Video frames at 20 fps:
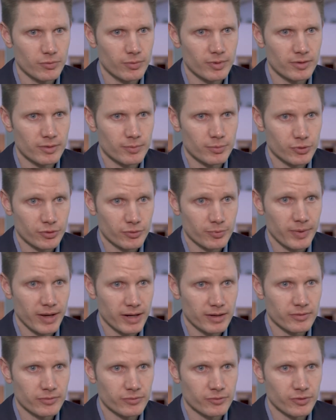with a
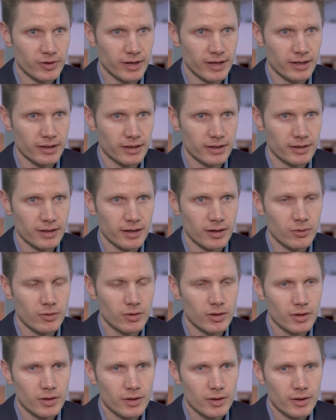prospective trial. And now
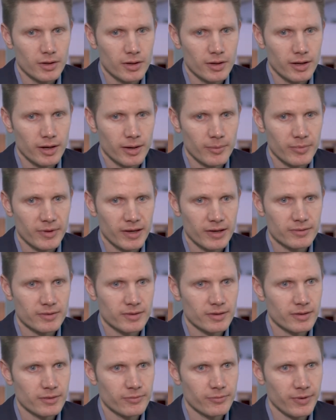there's
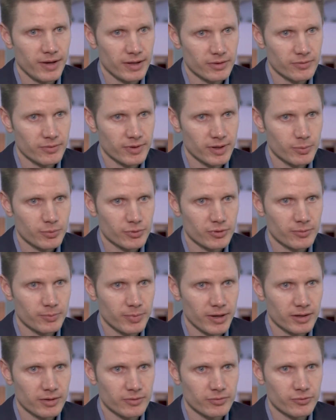a phase 3
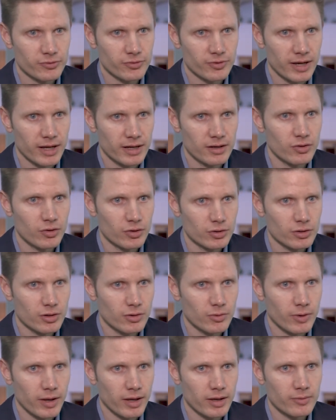prospective trial
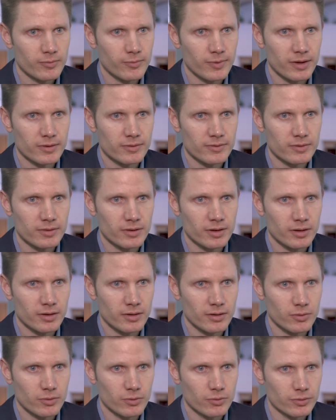ongoing with
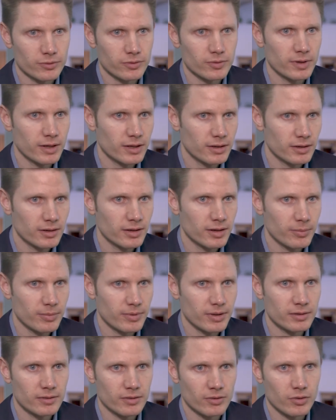ruxolitinib
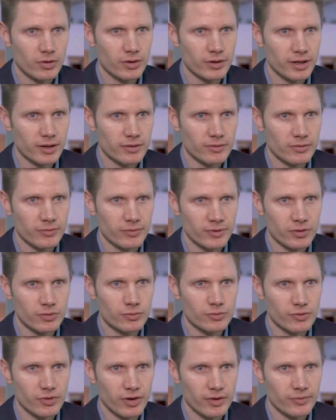in the context of
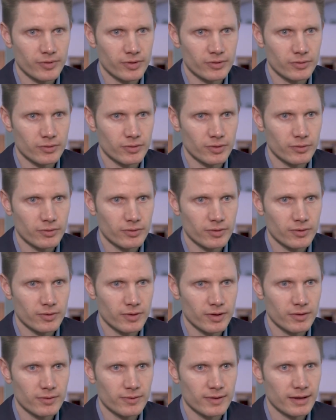acute graft-versus-host
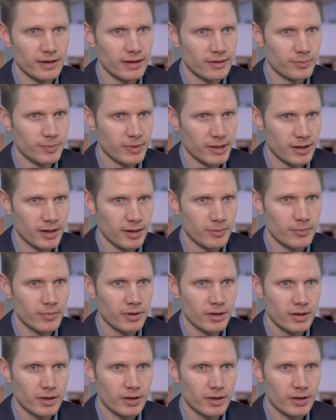disease that has become